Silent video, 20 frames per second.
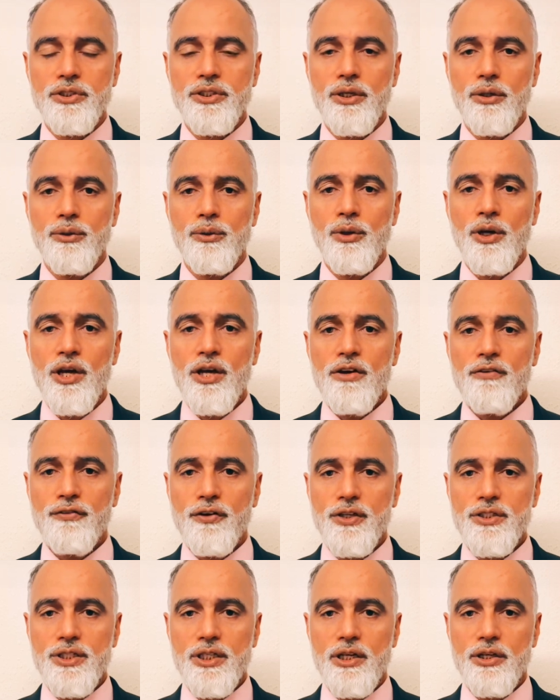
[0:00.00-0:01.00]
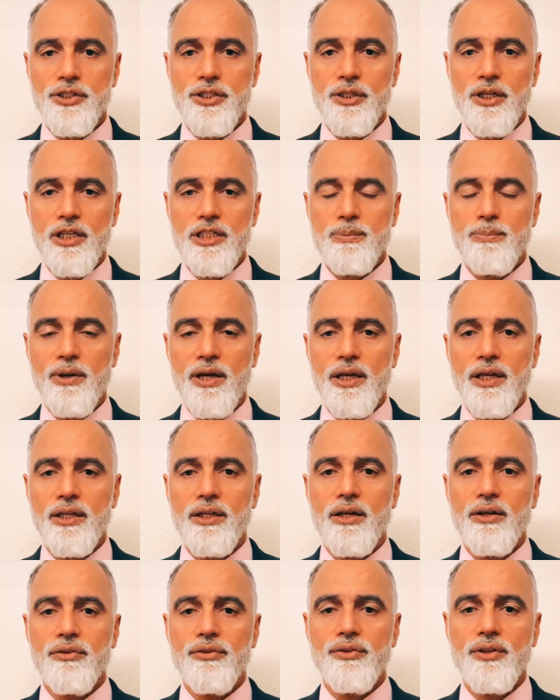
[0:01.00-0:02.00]
So, firstly, I should
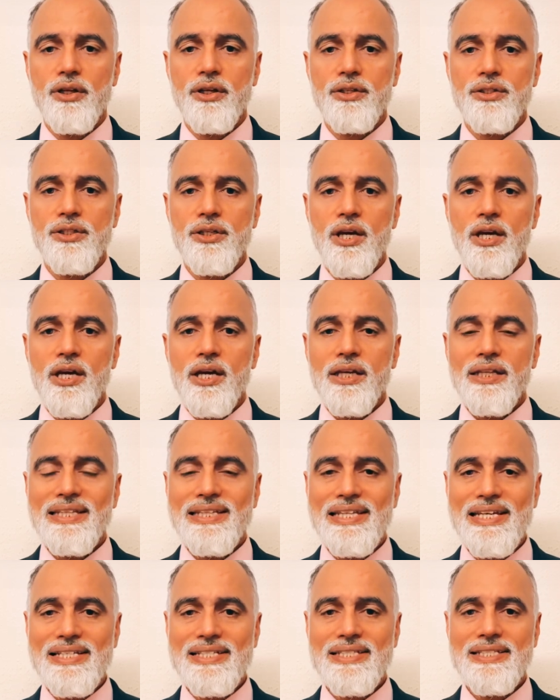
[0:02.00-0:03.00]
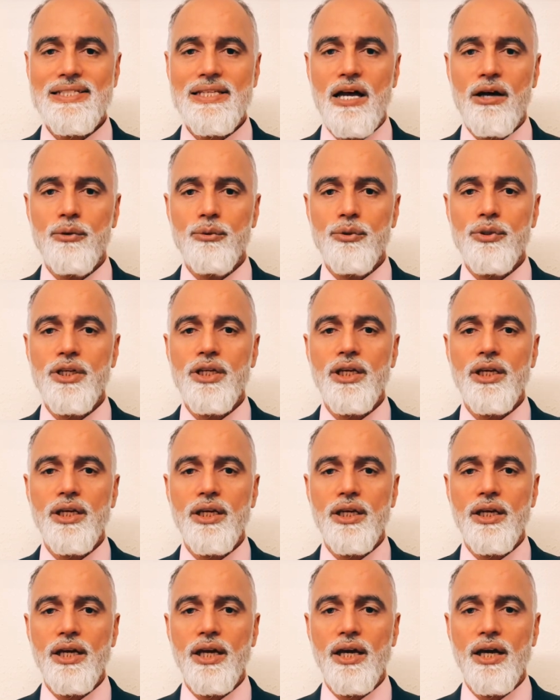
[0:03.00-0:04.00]
explain that this
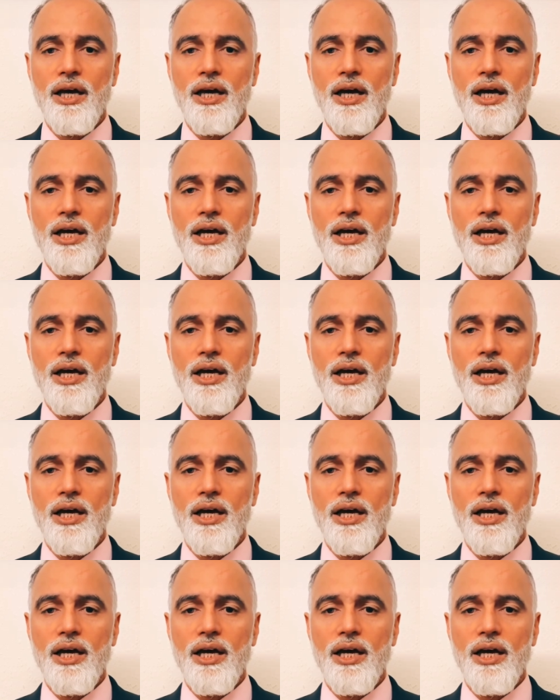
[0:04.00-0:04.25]
only